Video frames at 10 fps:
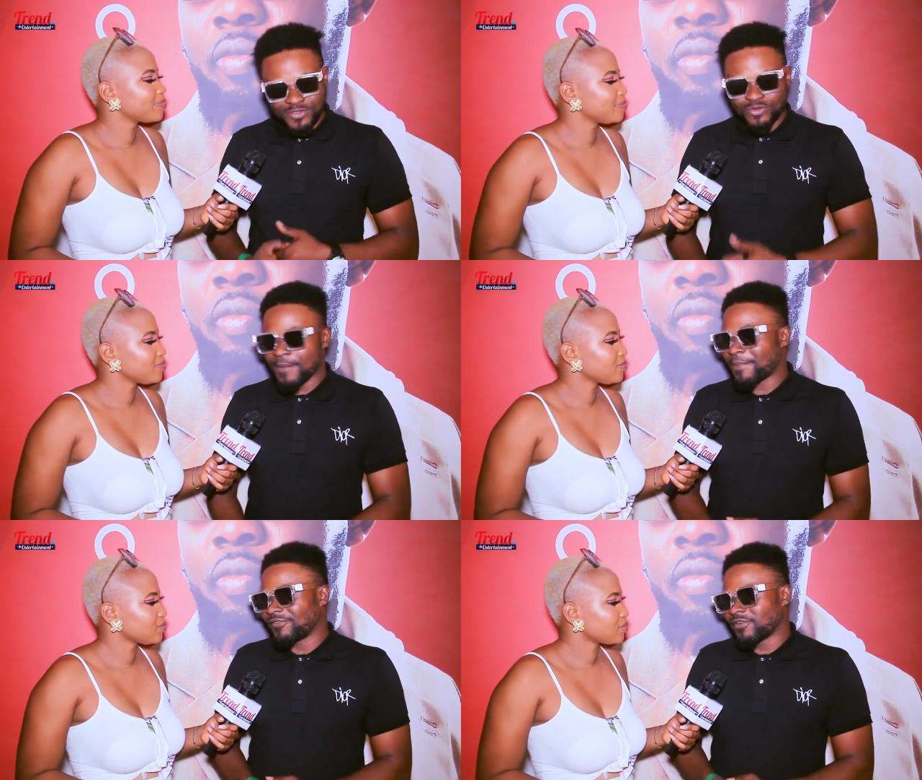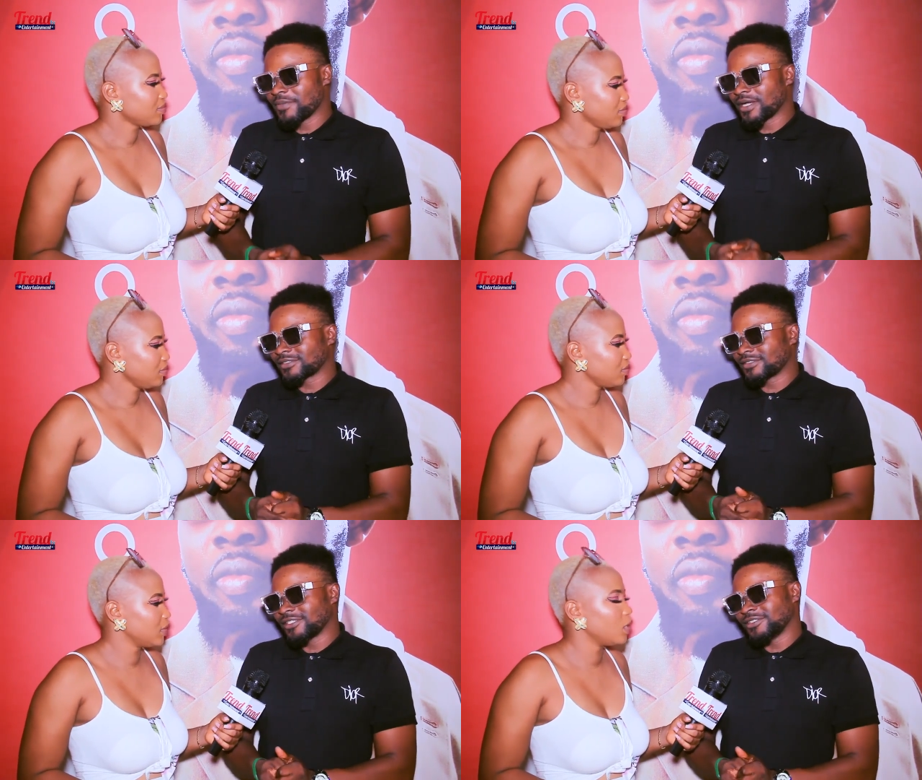Speaker 1: P Square
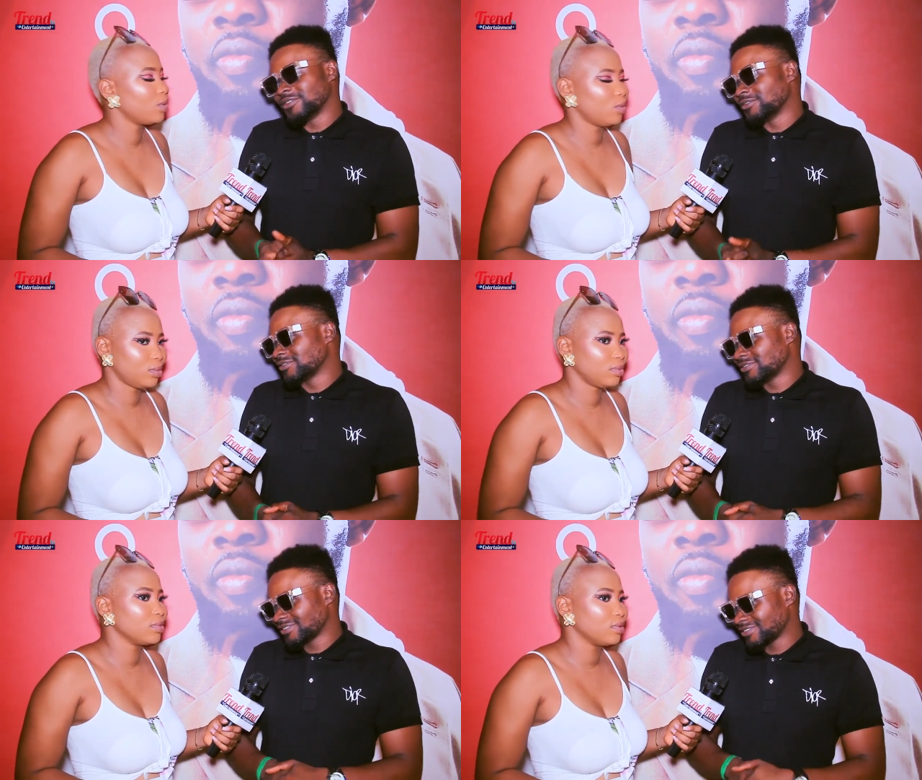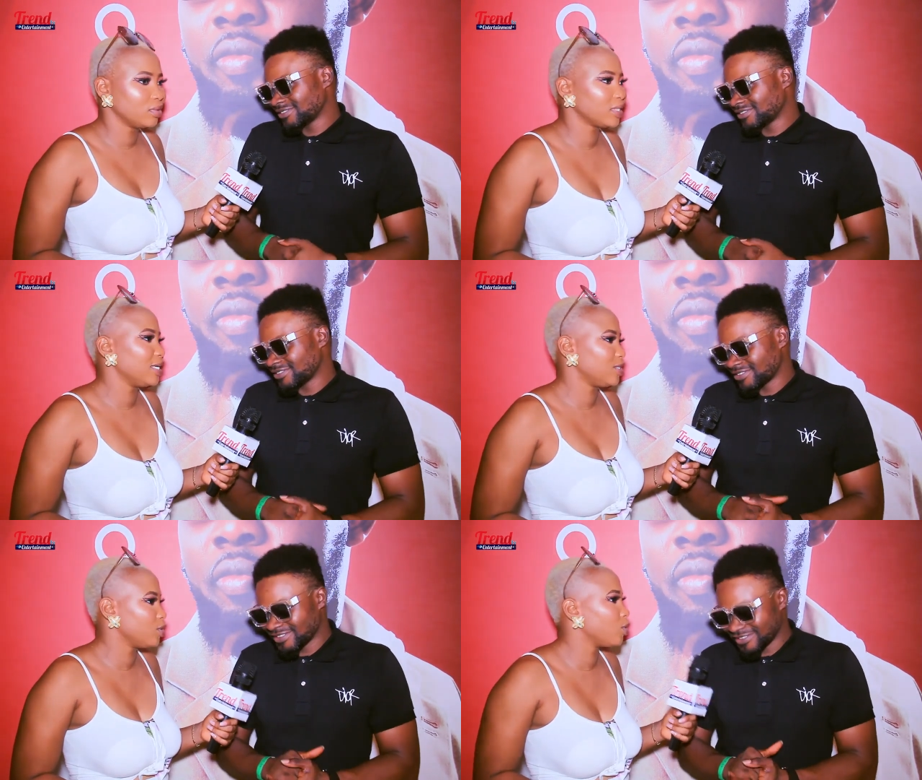performance now,
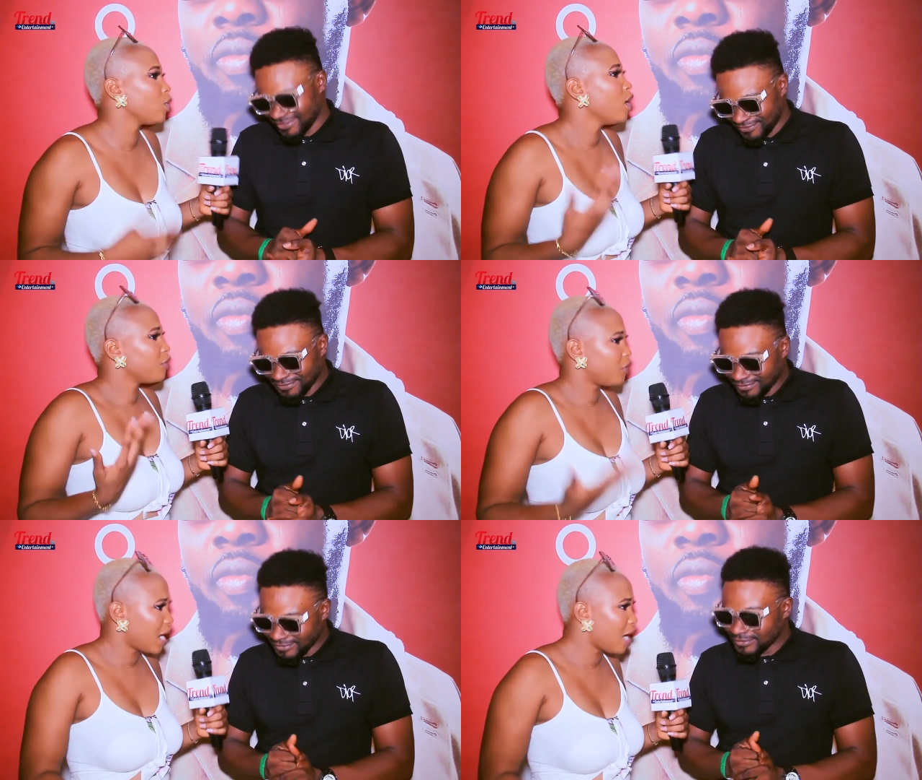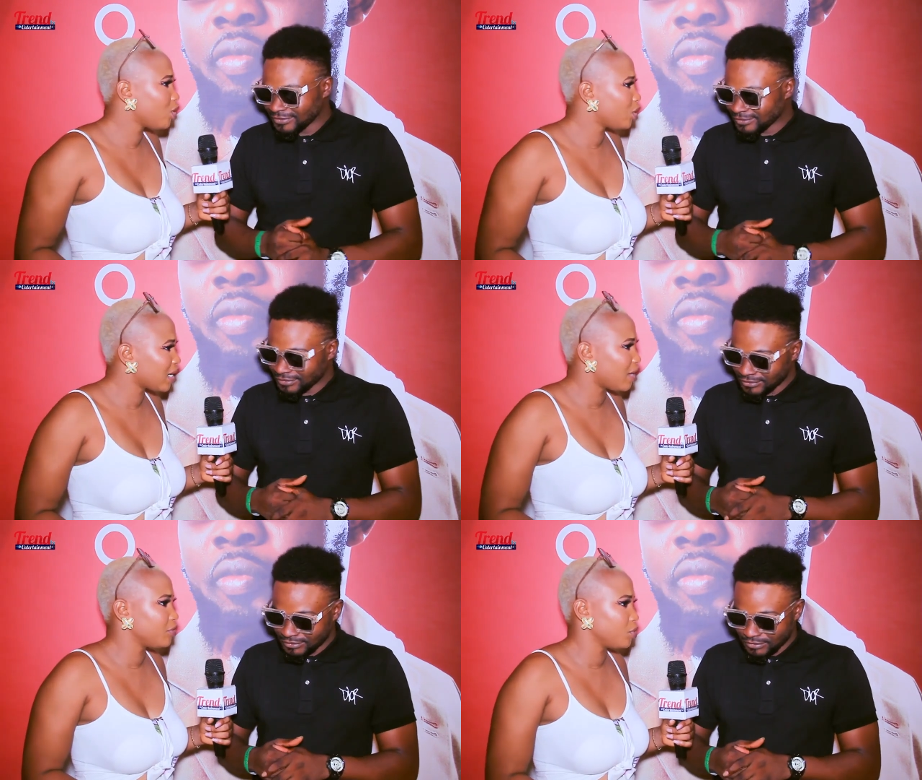So
Speaker 2: for how long
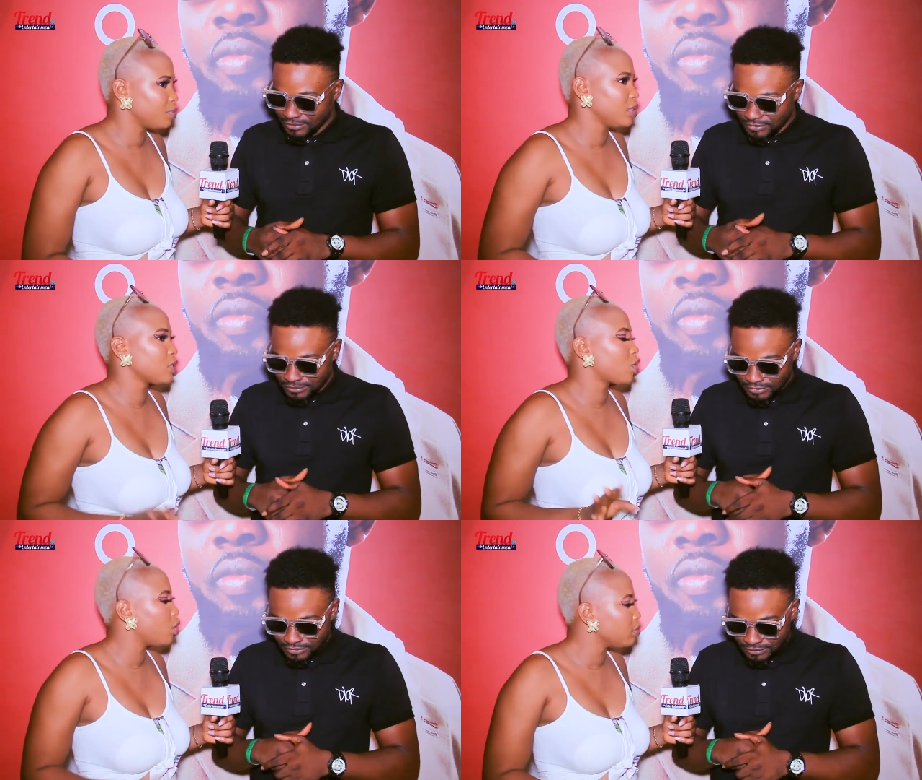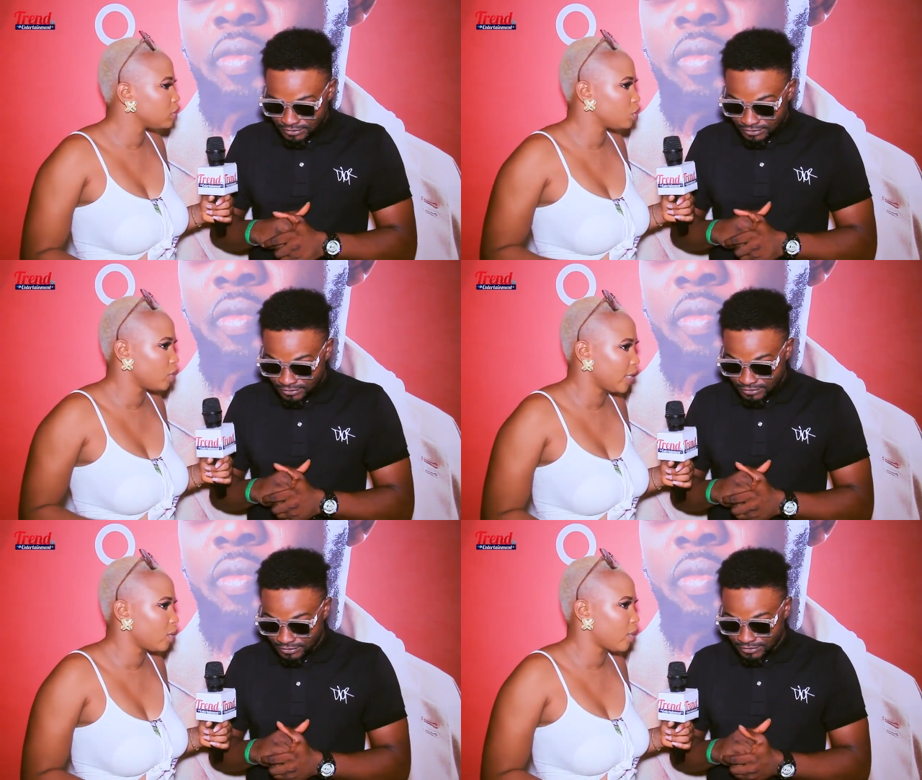have you been coming to
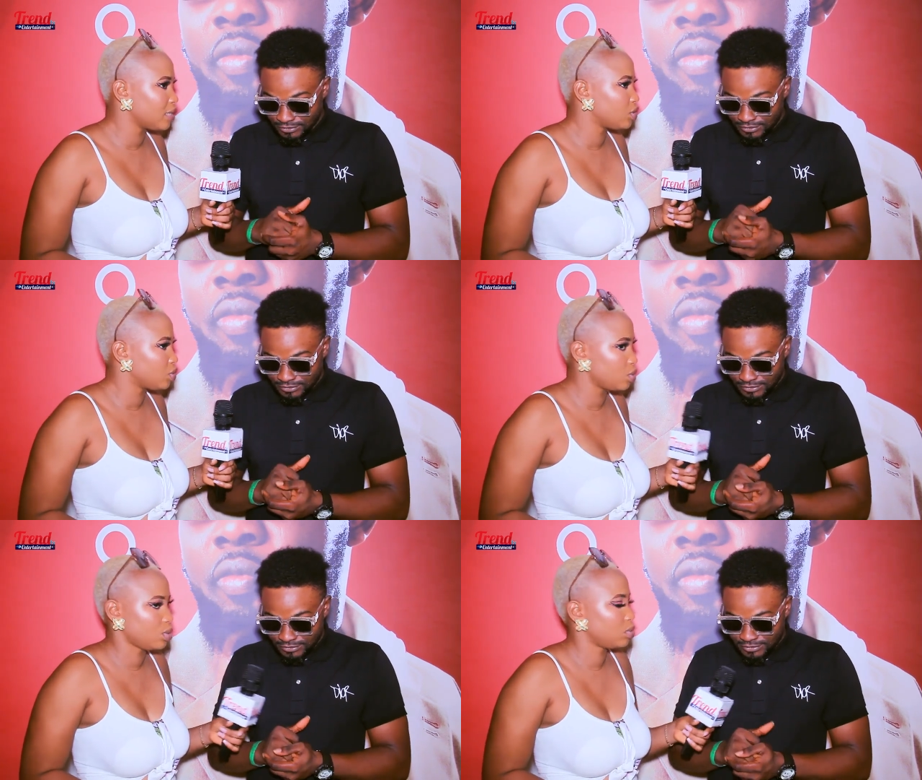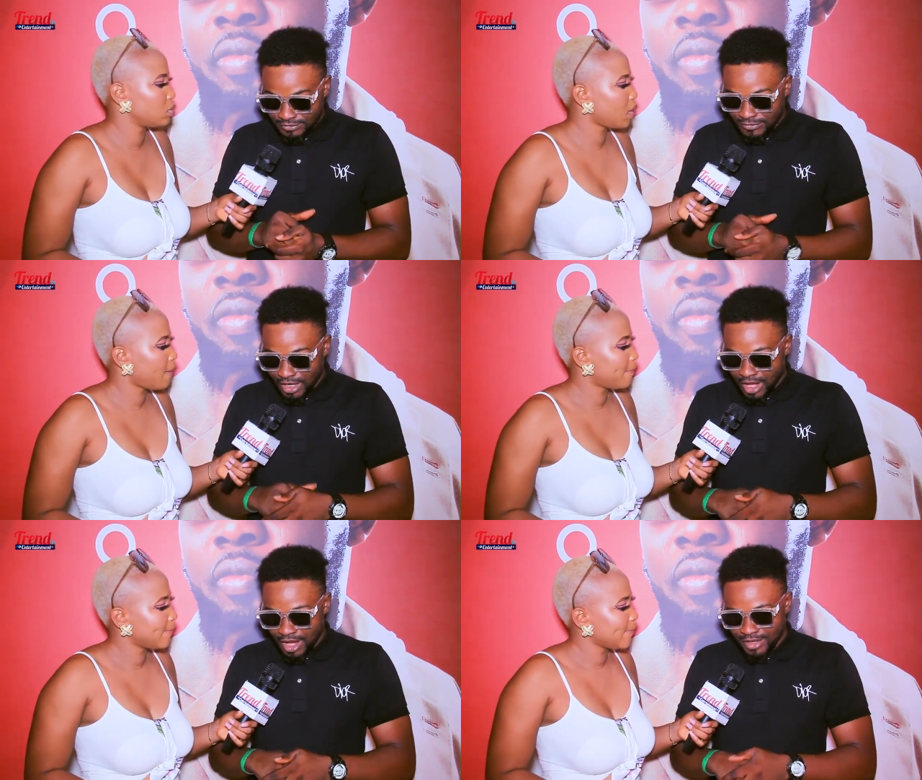AY show?
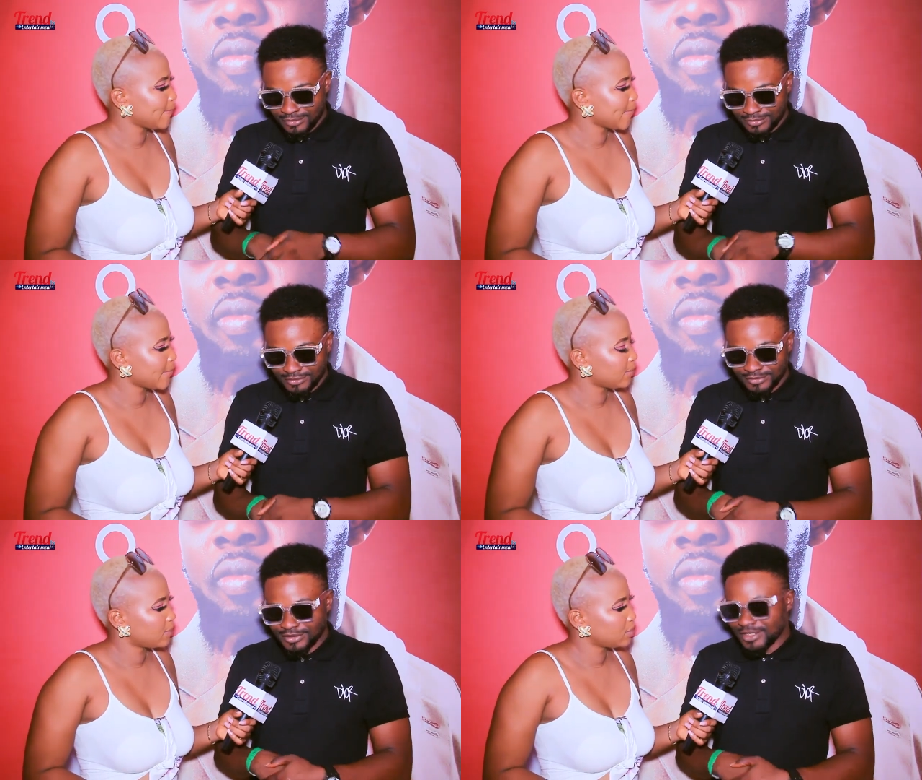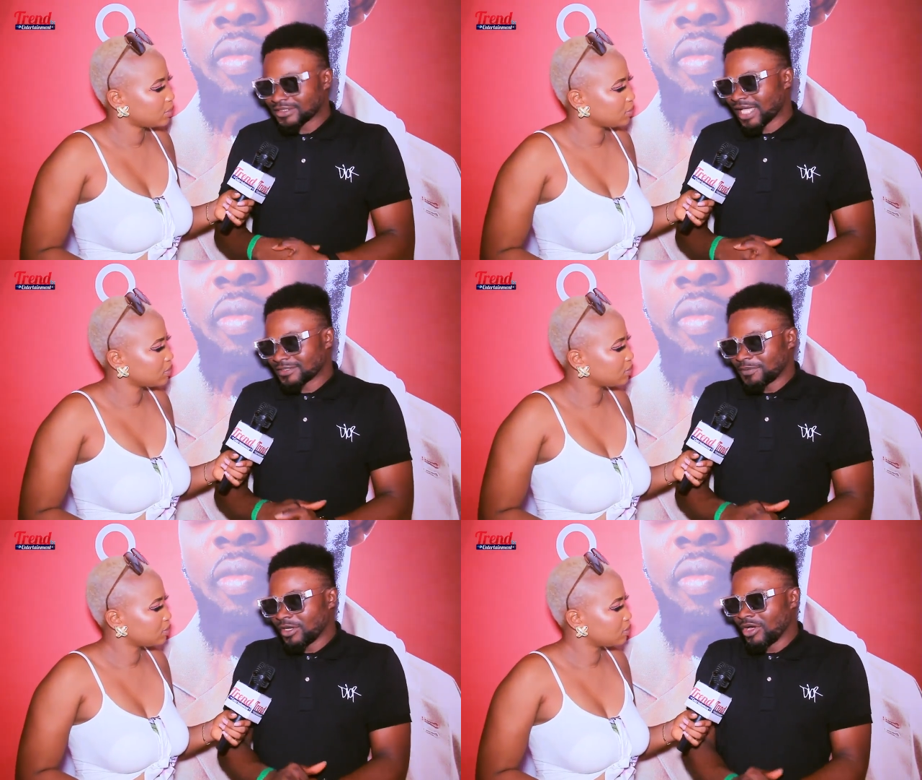
Speaker 1: Ah, that's been